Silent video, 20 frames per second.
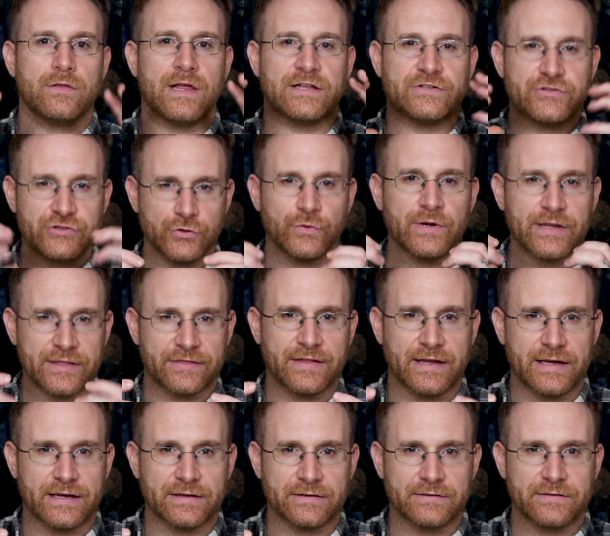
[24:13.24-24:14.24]
that's doing
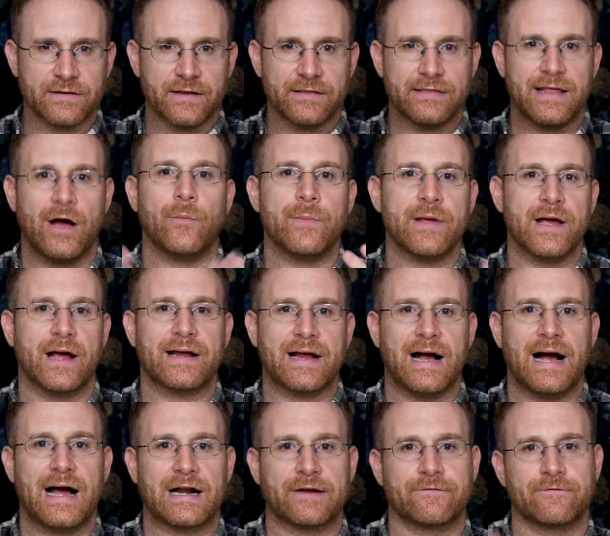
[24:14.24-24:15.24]
things that will be
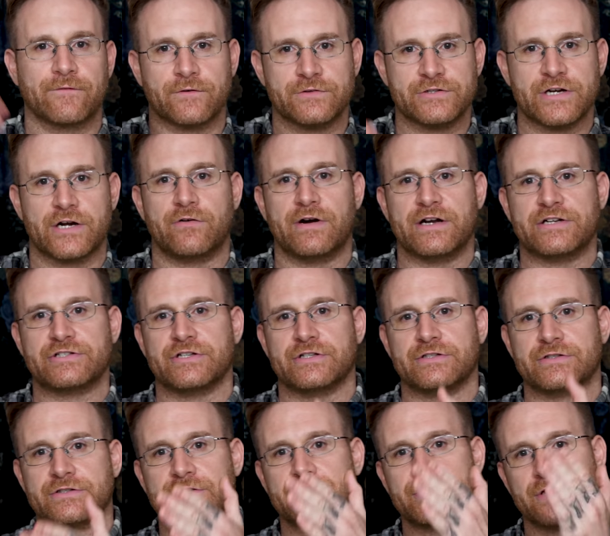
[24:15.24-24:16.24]
iconic for
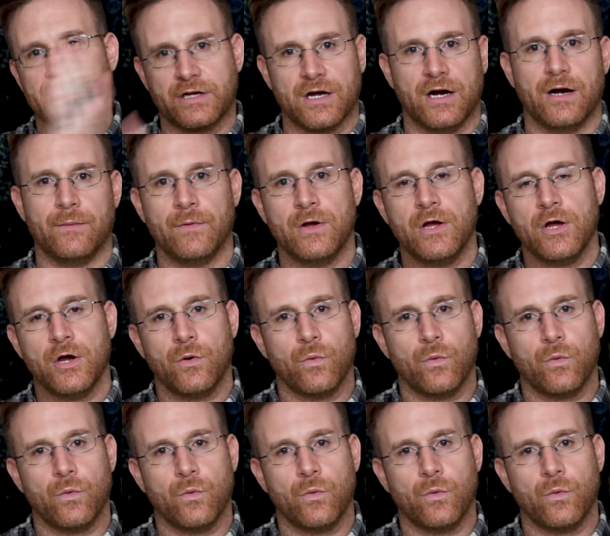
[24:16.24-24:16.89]
generations to come?